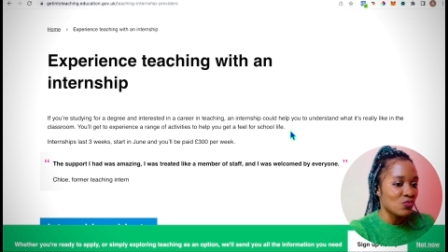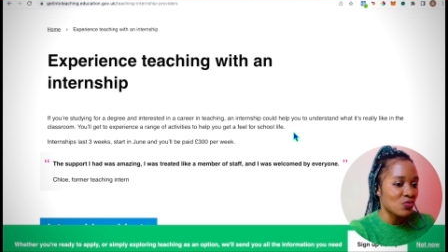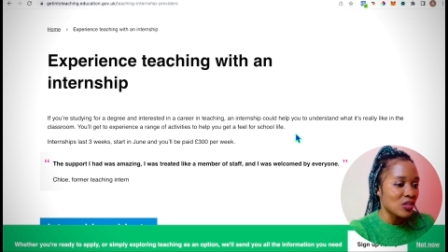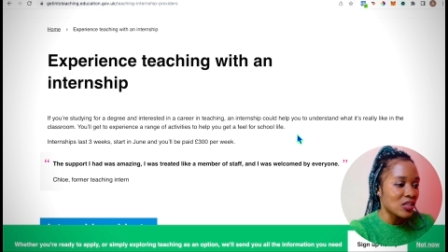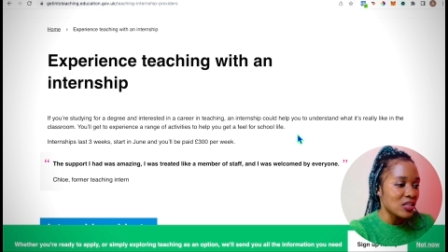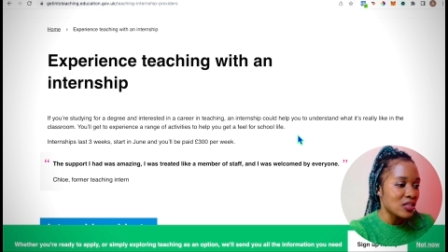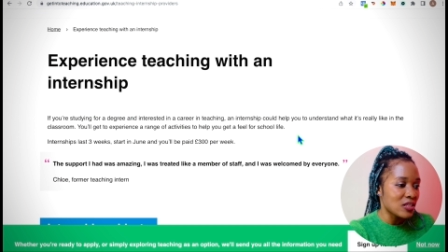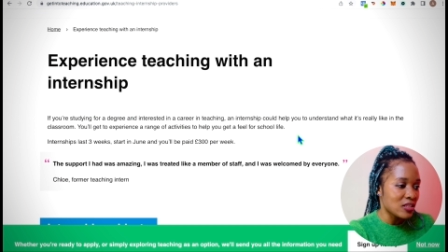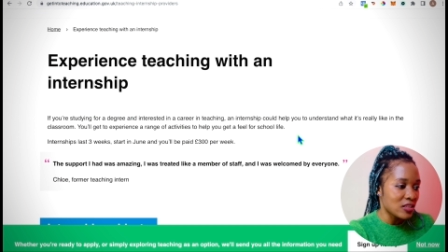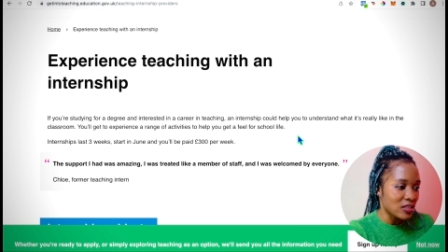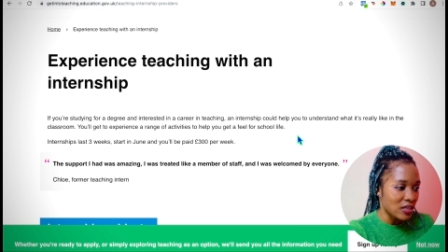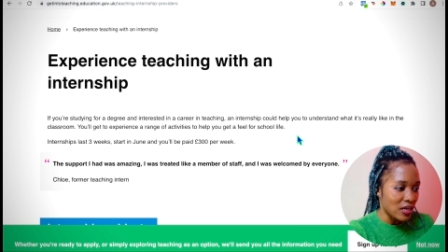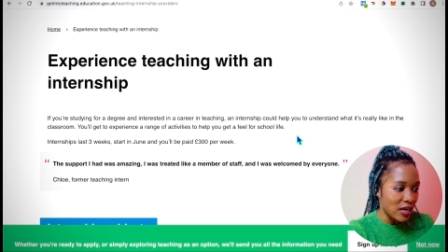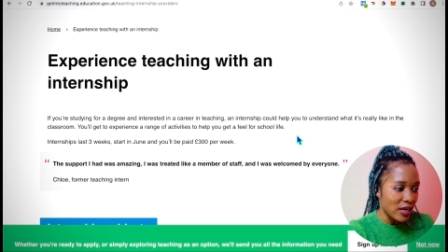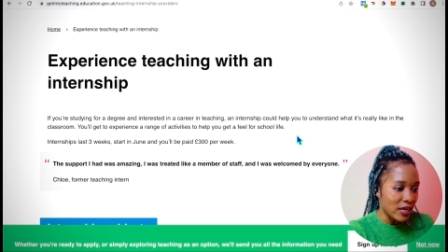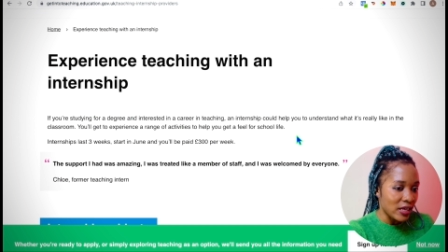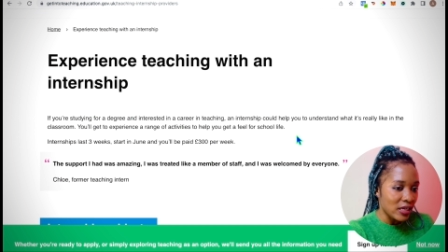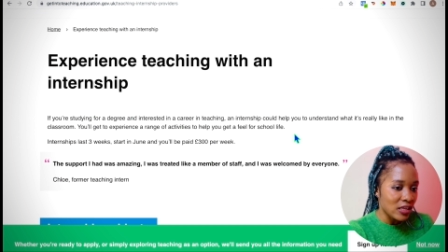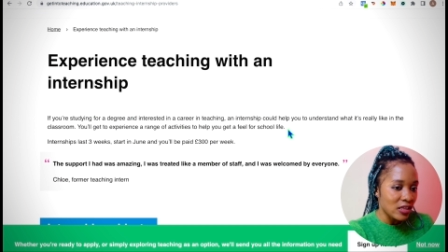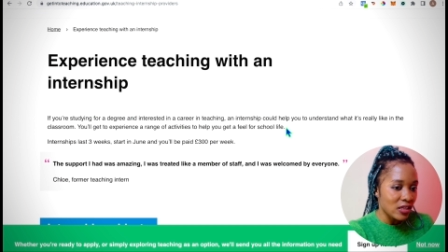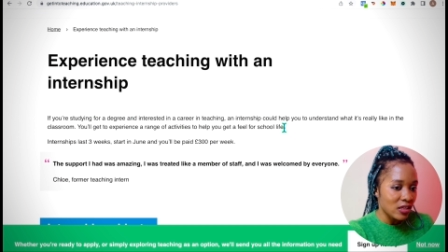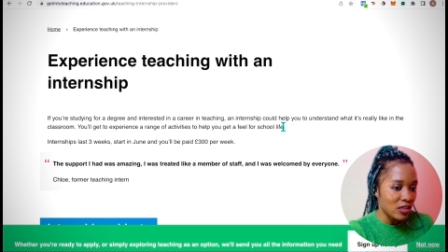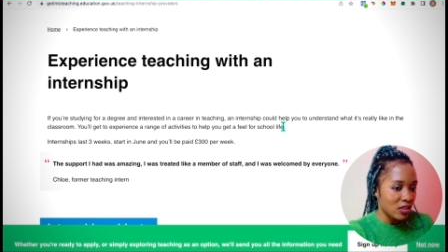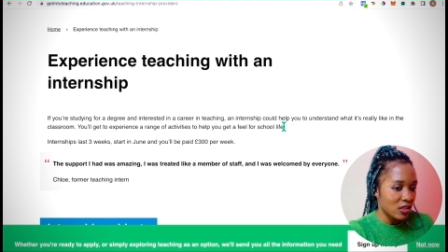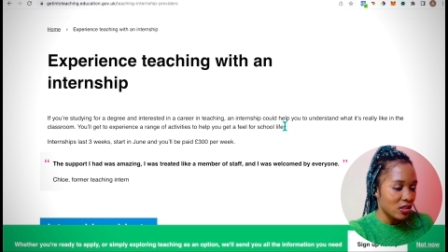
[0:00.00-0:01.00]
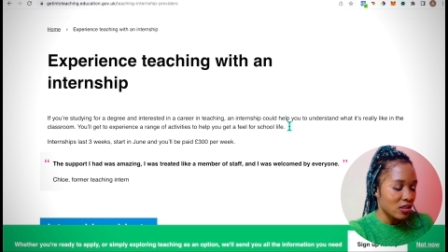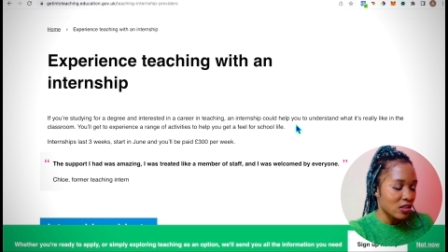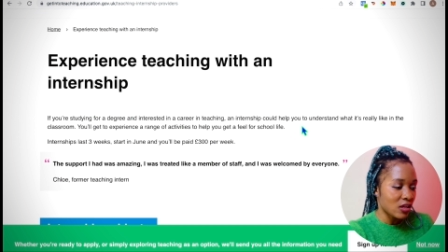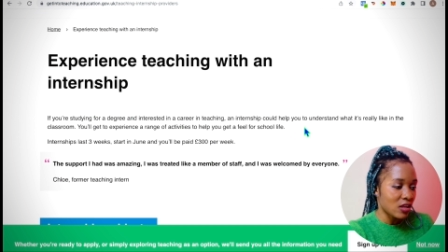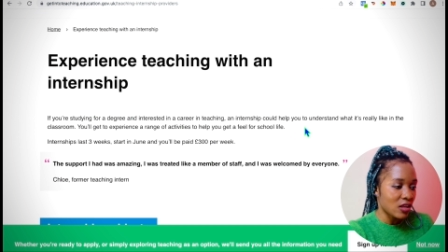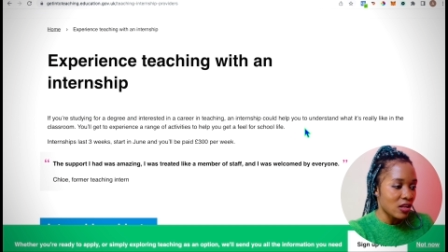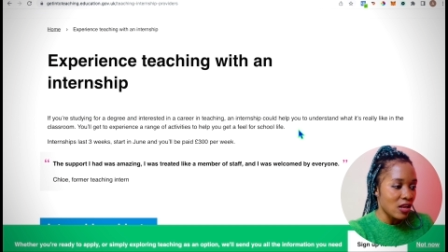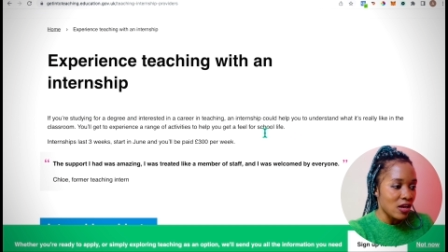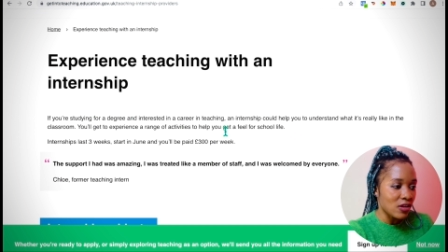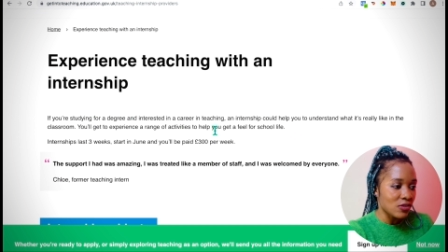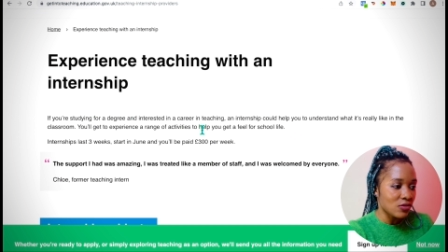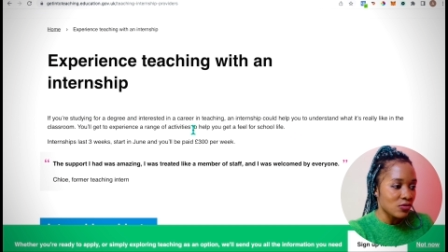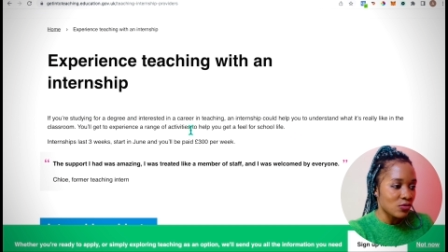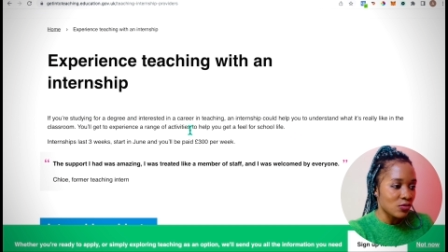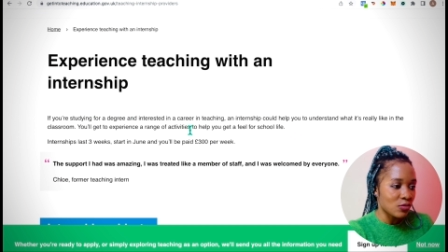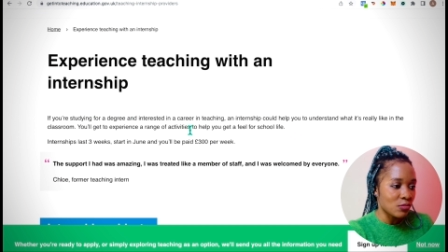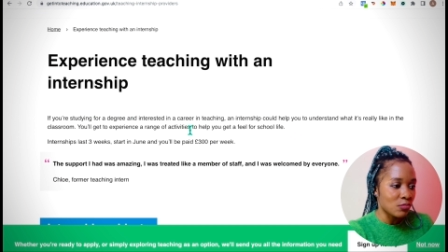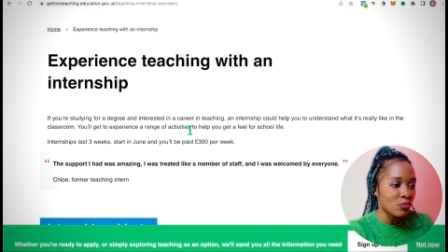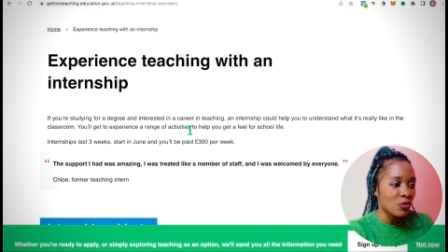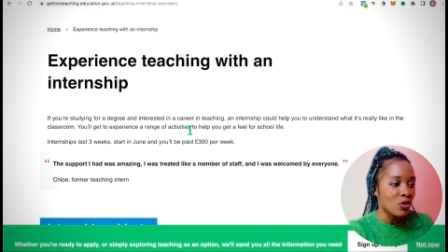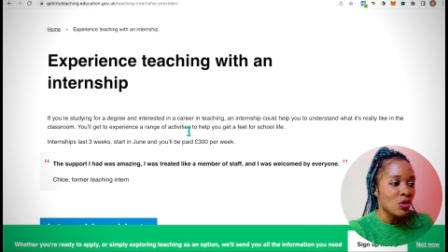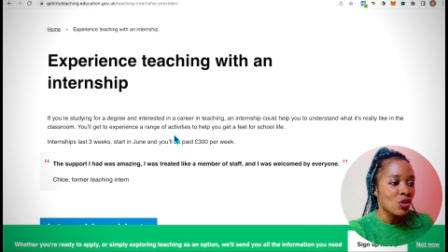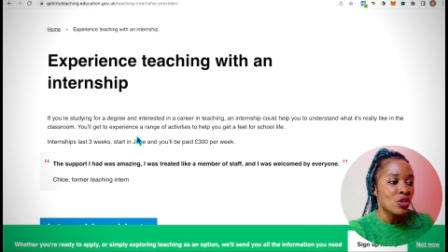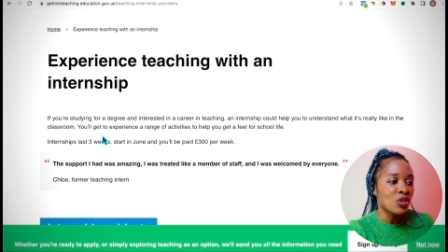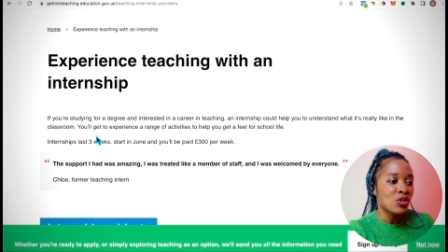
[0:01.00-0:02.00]
really like in the
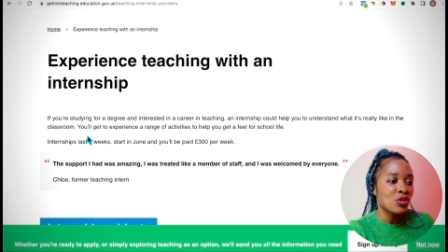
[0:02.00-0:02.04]
classroom.